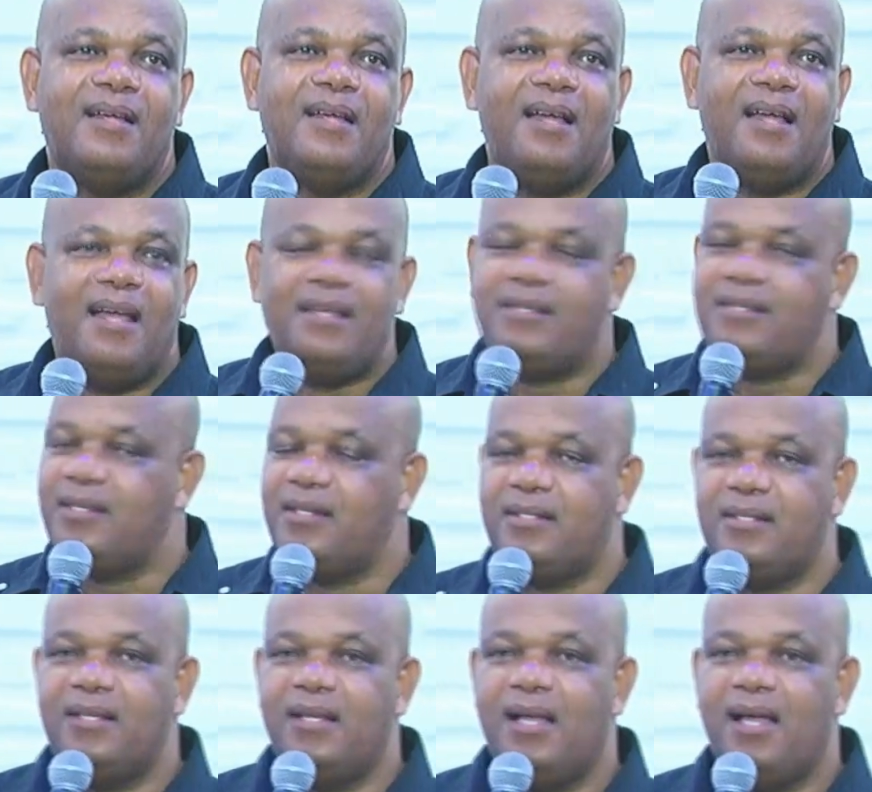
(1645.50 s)
said,
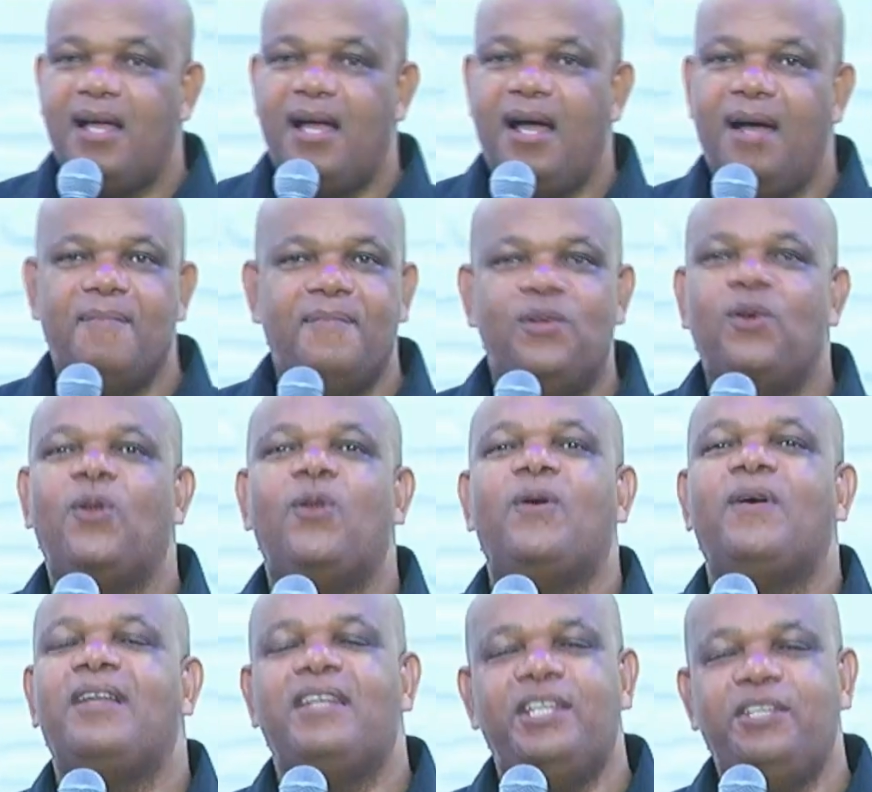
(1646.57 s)
I'm no
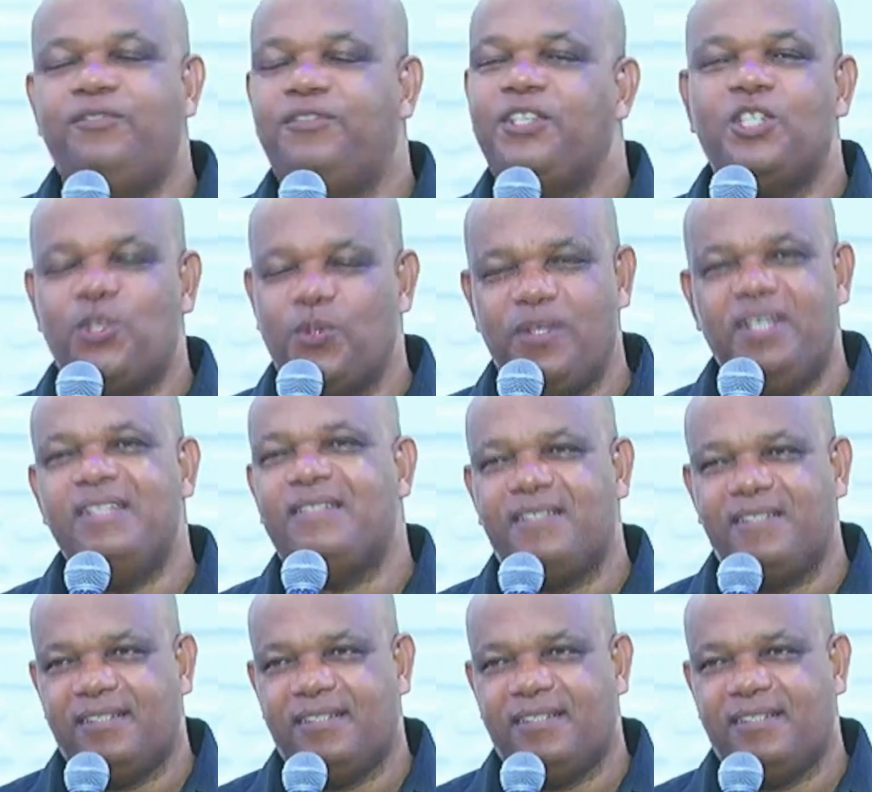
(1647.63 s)
longer living to eat.